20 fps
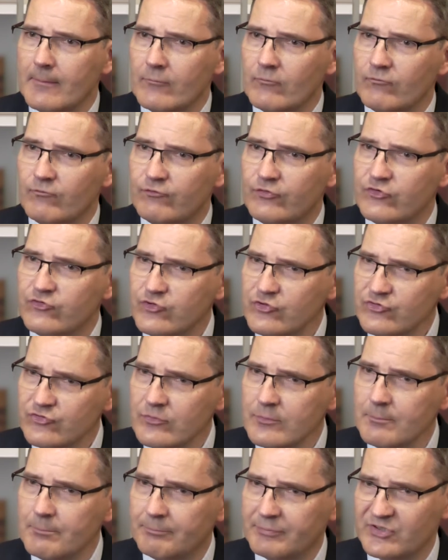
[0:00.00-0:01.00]

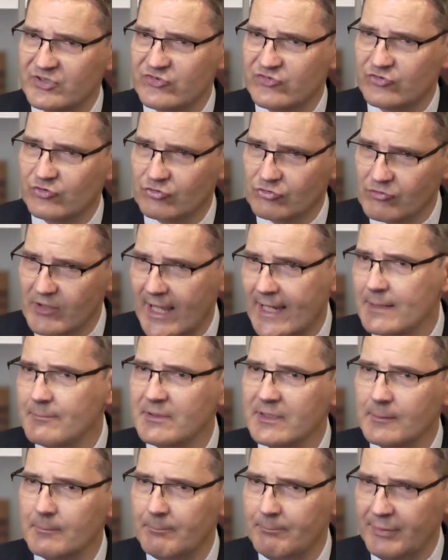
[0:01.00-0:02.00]
physician
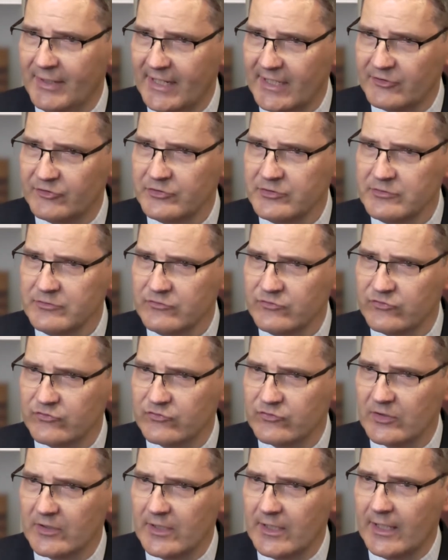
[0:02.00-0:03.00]
prescribing
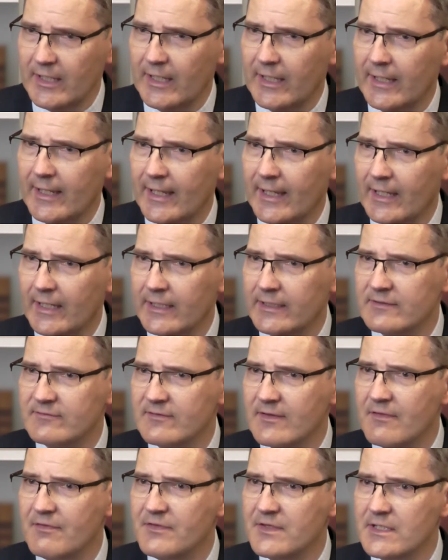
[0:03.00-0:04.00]
patterns
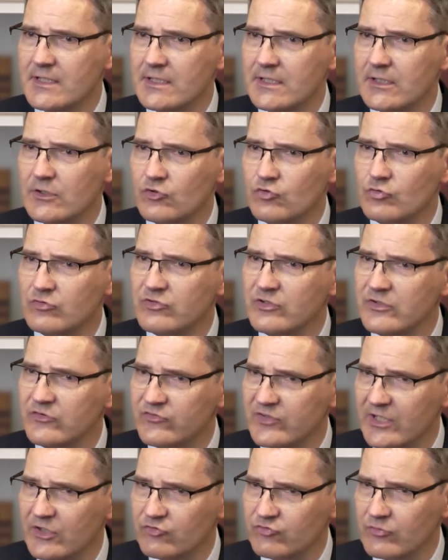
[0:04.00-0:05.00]
and the
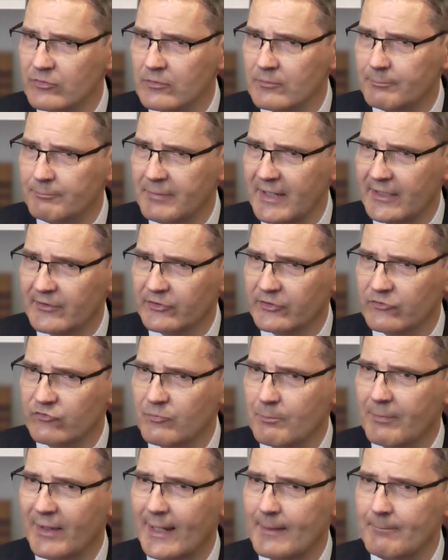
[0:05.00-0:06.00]
utilization
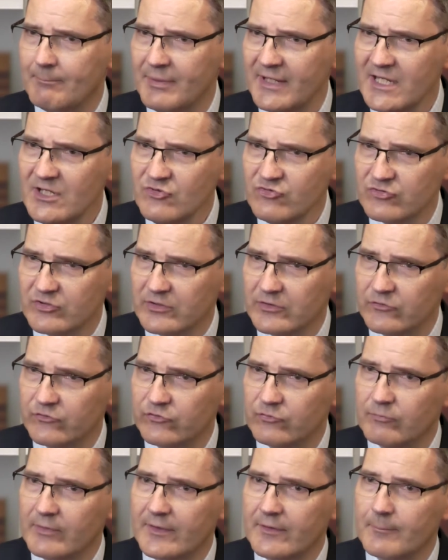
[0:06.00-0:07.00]
patterns by
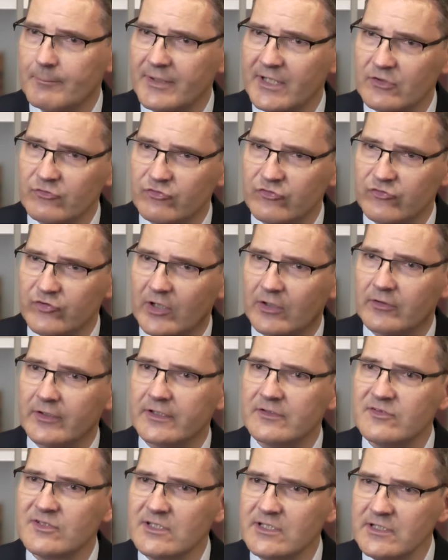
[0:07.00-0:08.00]
patients, whether patients are
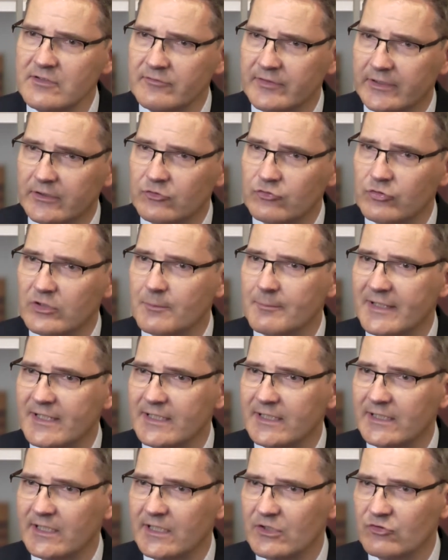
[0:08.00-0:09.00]
adhering to the
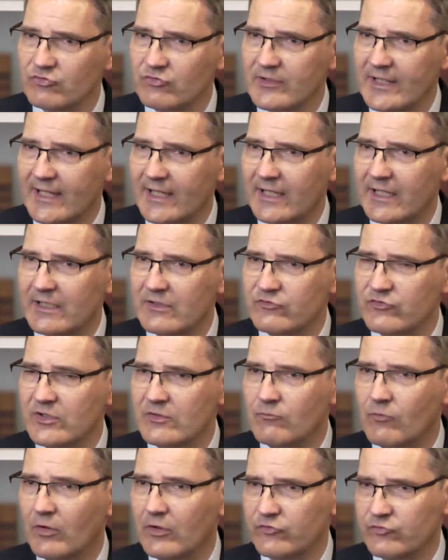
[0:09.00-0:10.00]
medication as
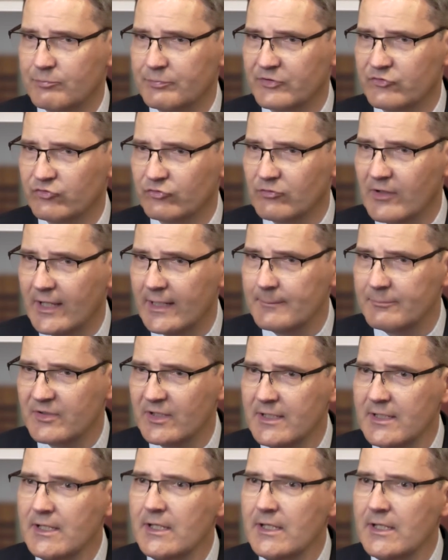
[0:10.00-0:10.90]
it was prescribed,